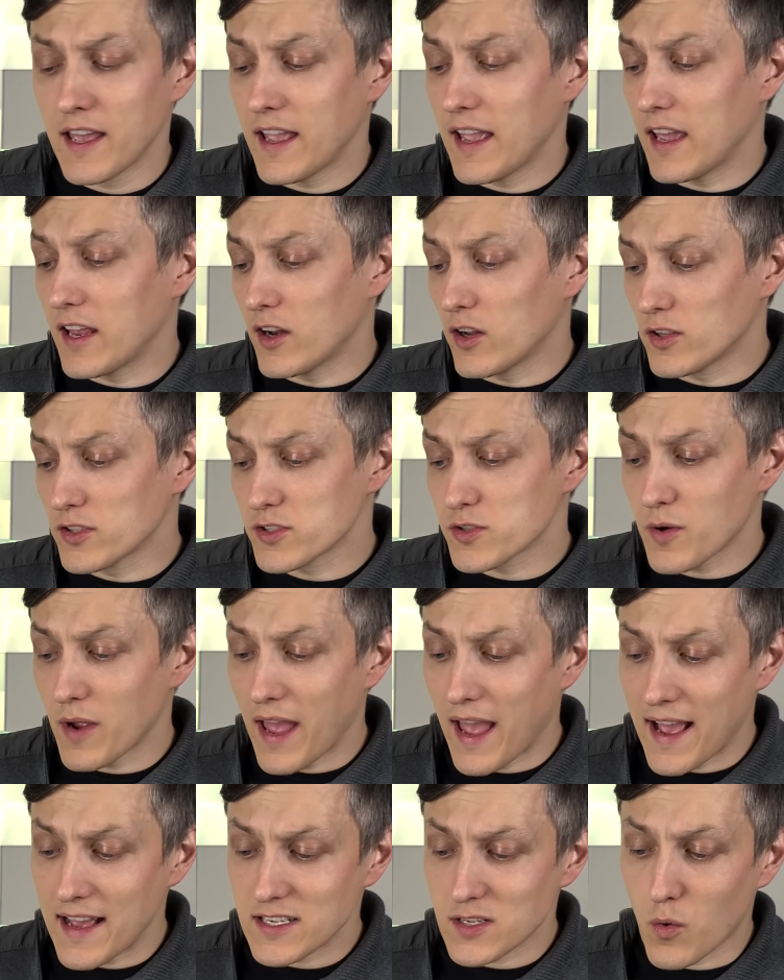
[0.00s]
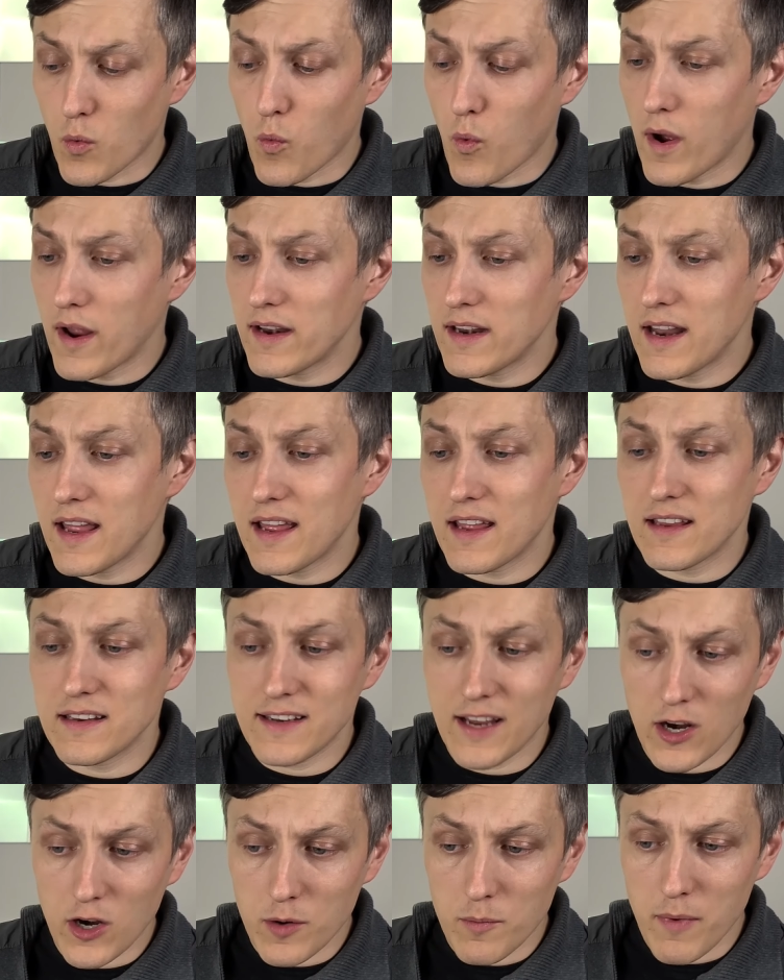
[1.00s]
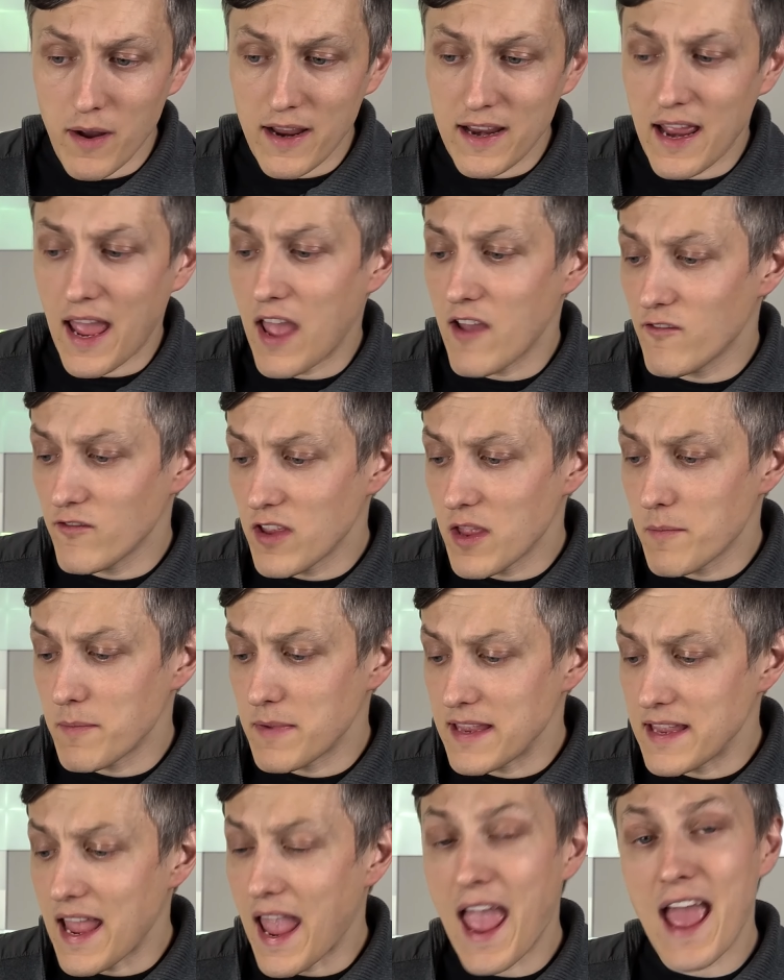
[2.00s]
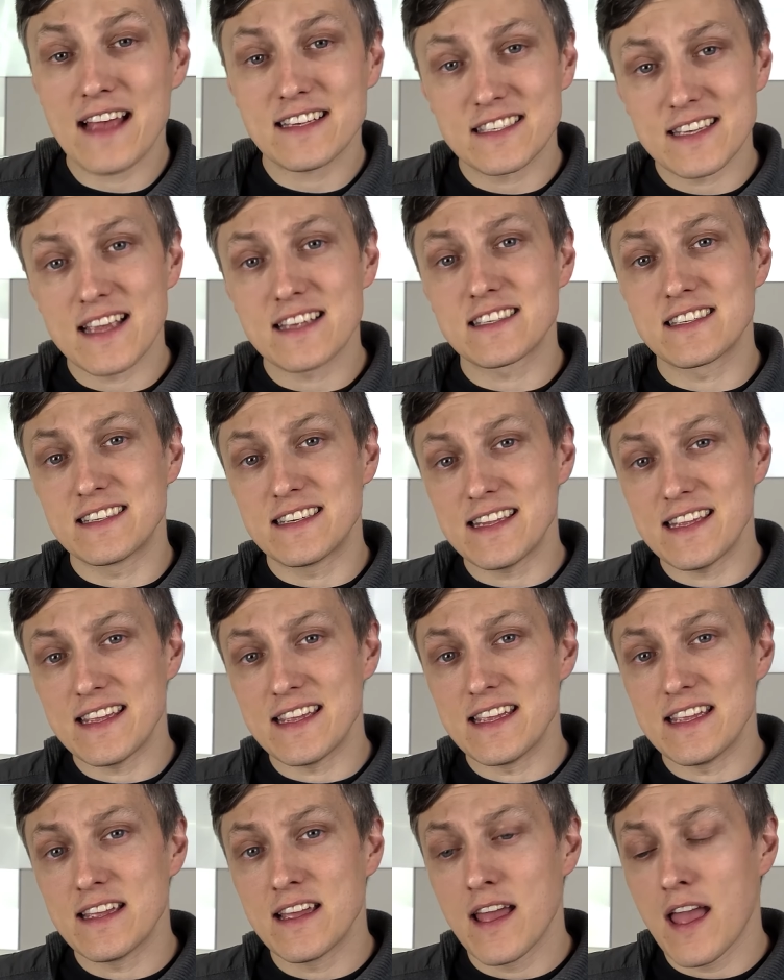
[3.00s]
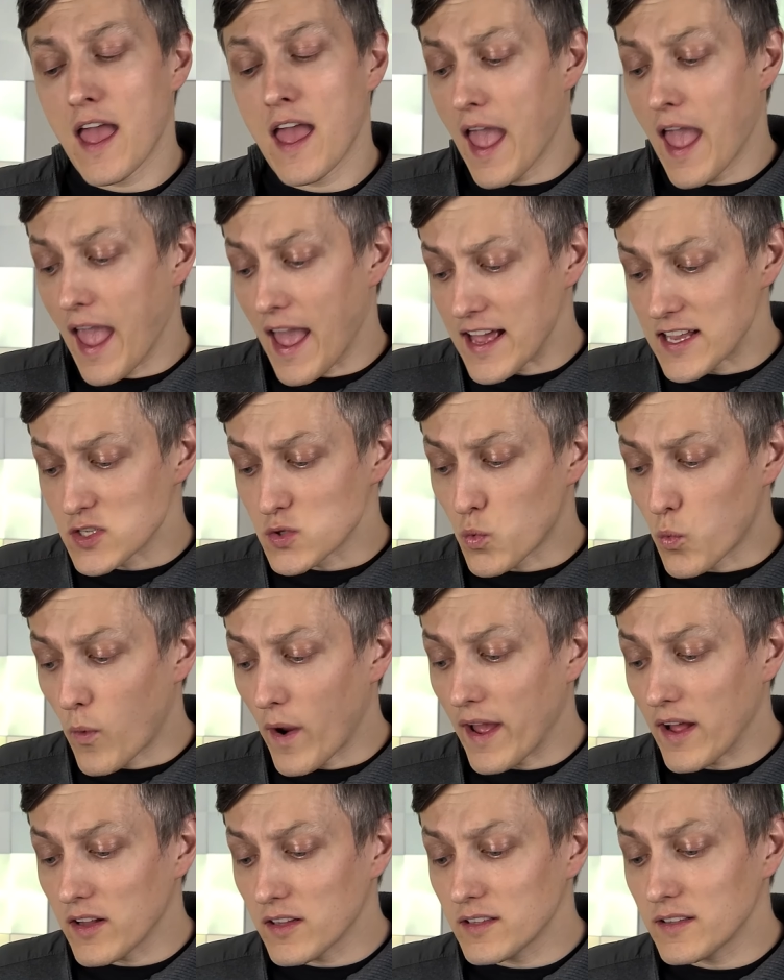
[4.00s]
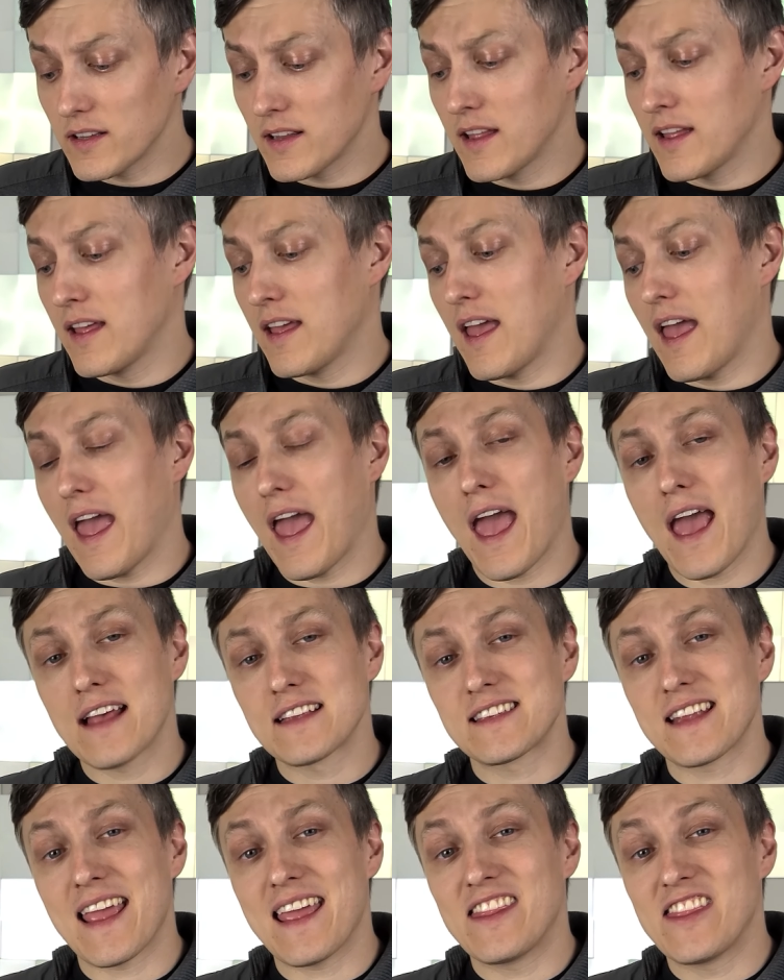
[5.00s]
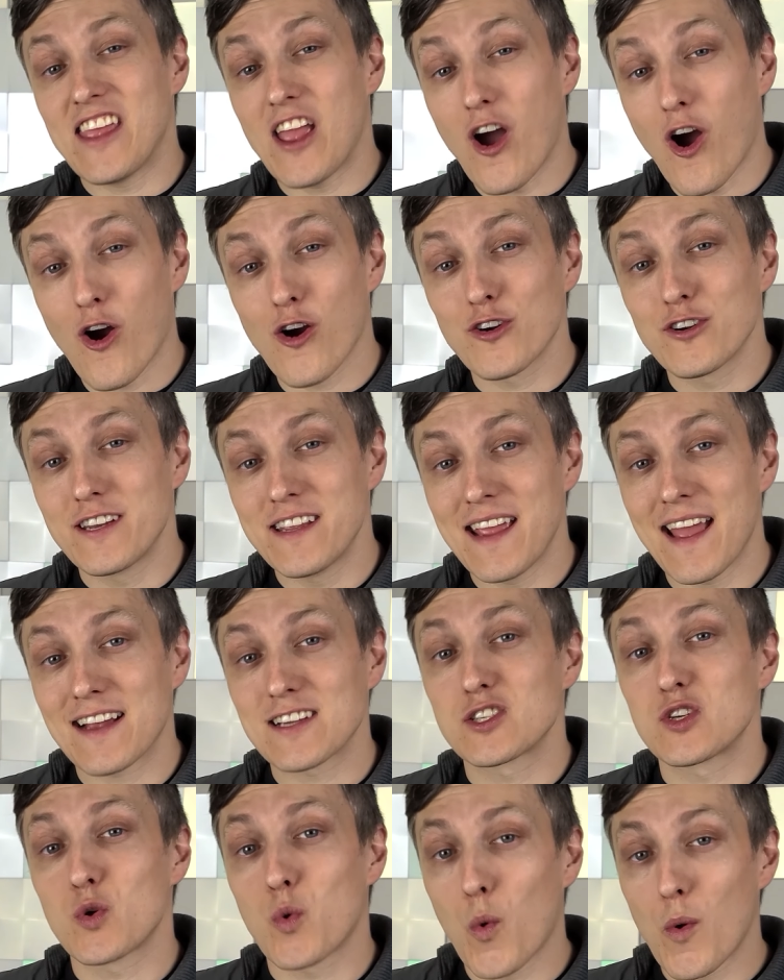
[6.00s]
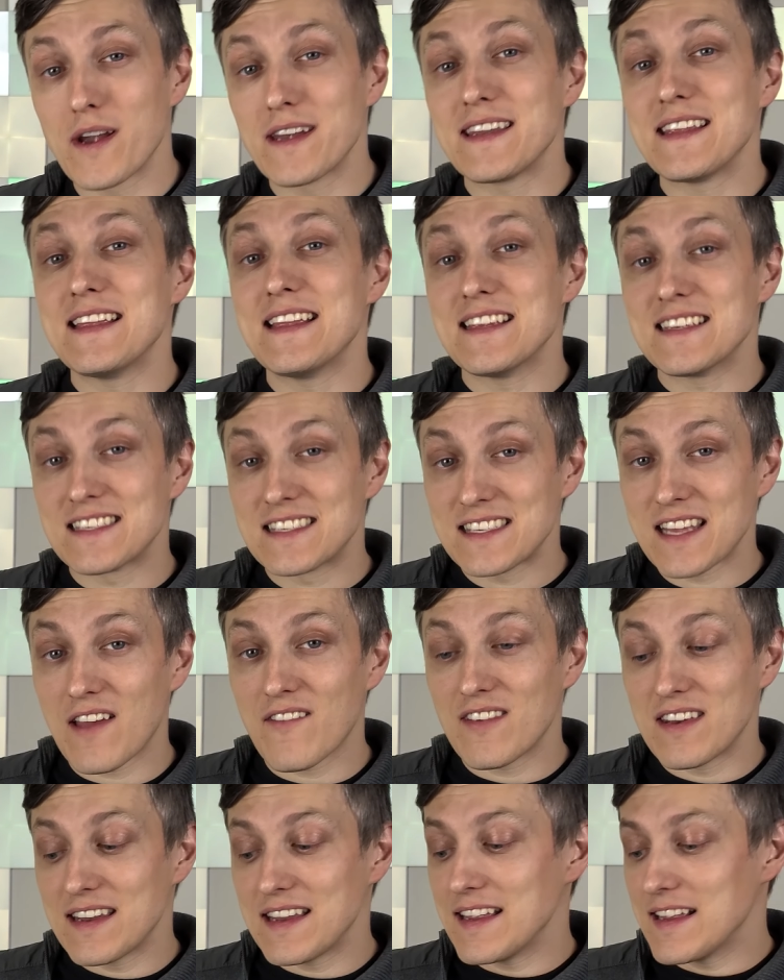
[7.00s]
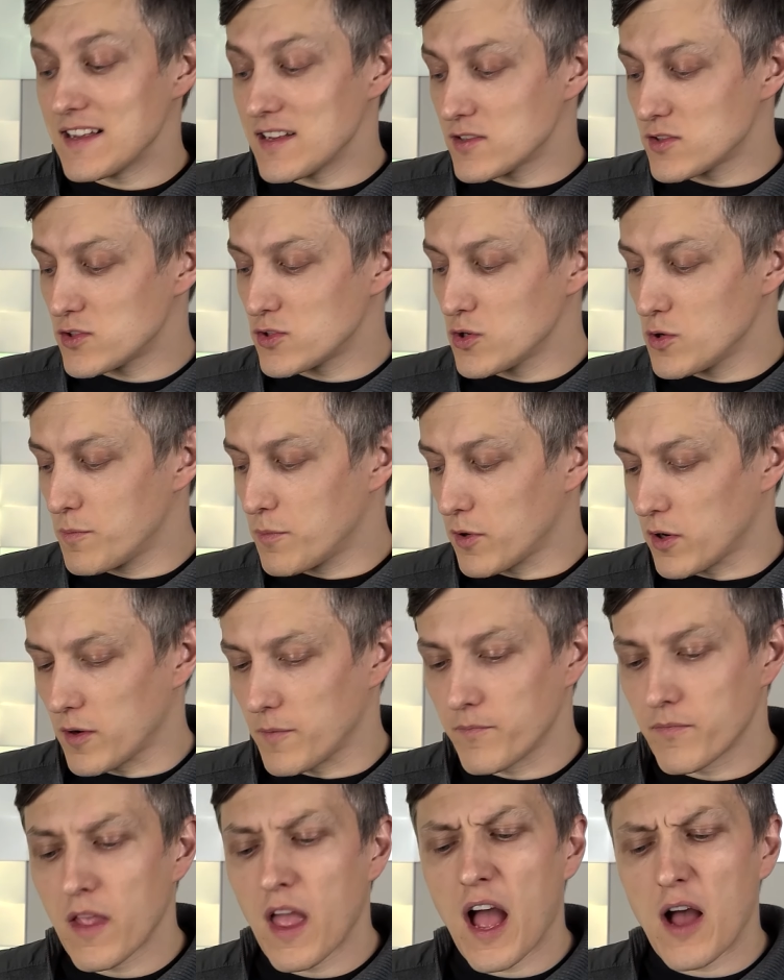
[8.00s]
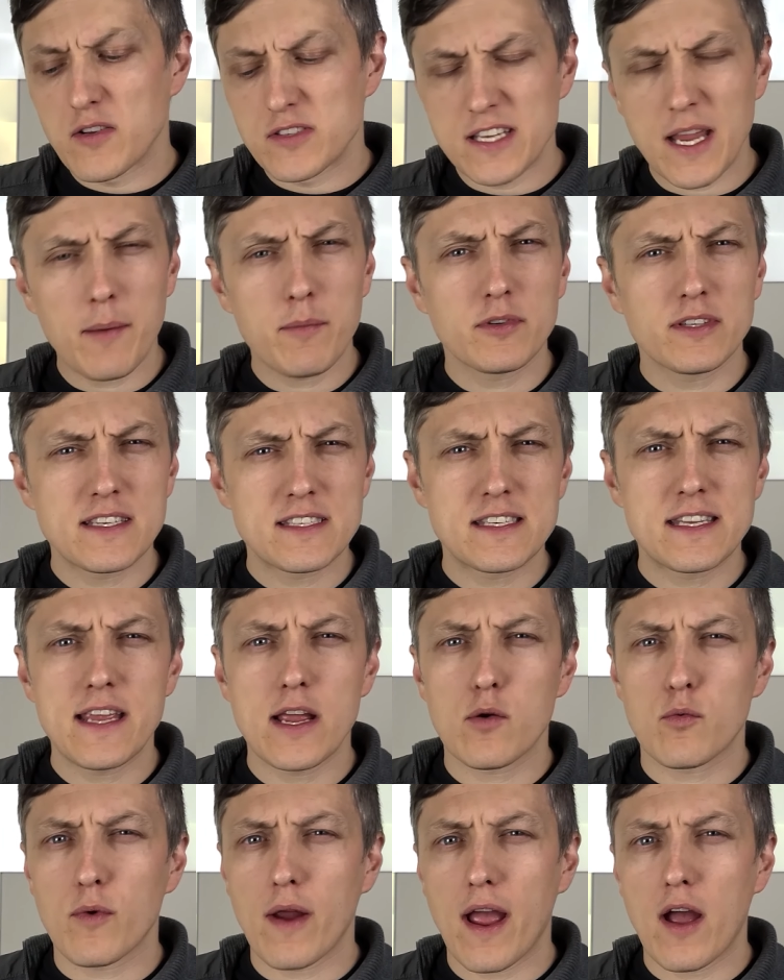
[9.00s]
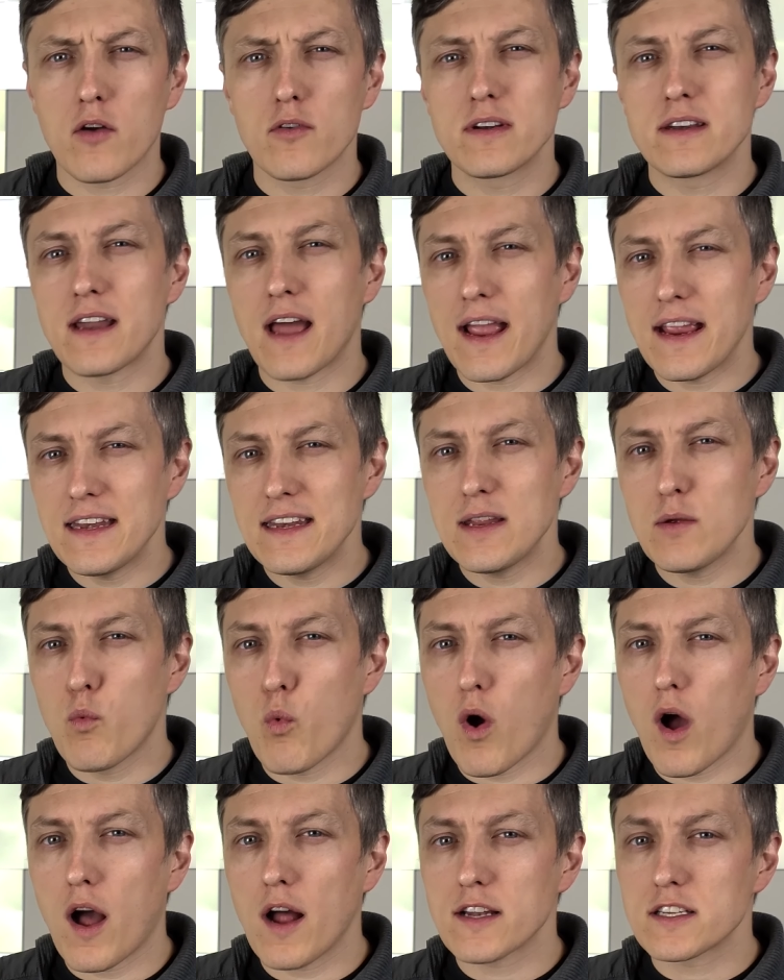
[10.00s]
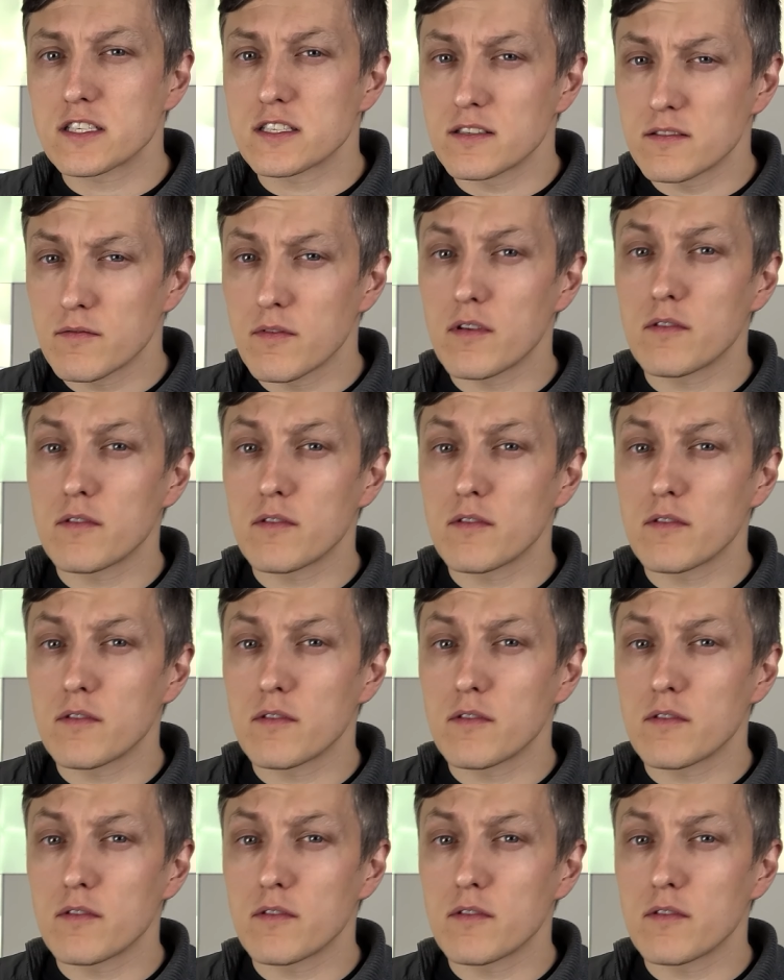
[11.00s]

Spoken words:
It also has a 1 terabyte NVMe SSD, as well as the RTX 2070 Super. I was able to see around 90 watts.